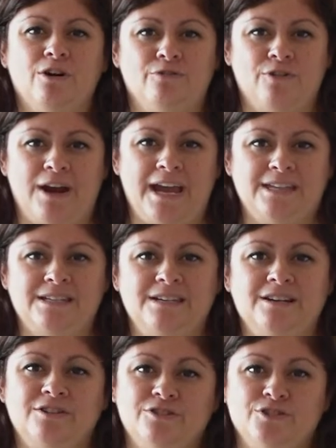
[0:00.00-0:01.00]
over one thousand
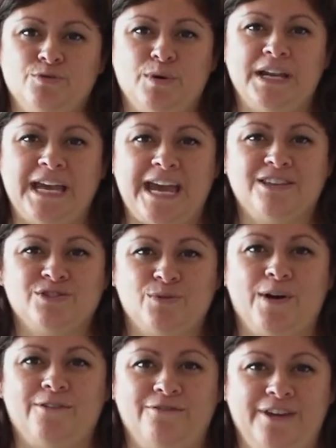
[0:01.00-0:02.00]
eight hundred twenty-eight
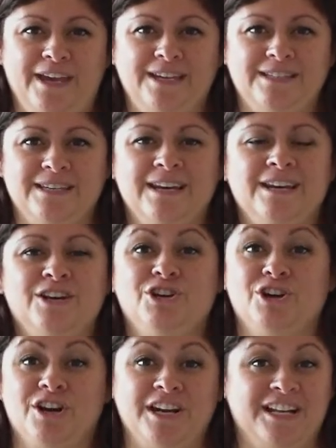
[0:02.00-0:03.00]
square feet.
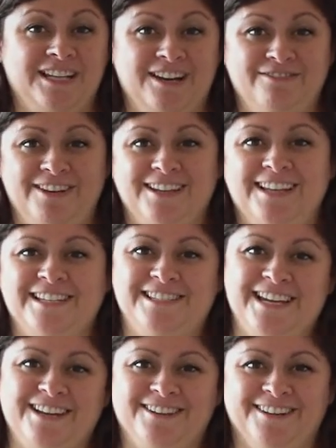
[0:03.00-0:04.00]
You're gonna love it.
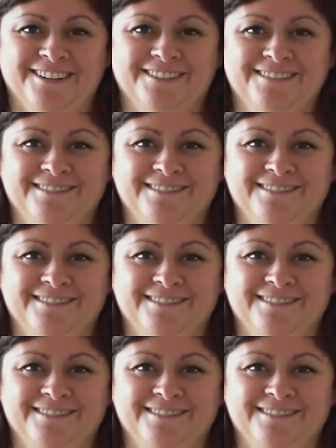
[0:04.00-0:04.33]
Let's take a look.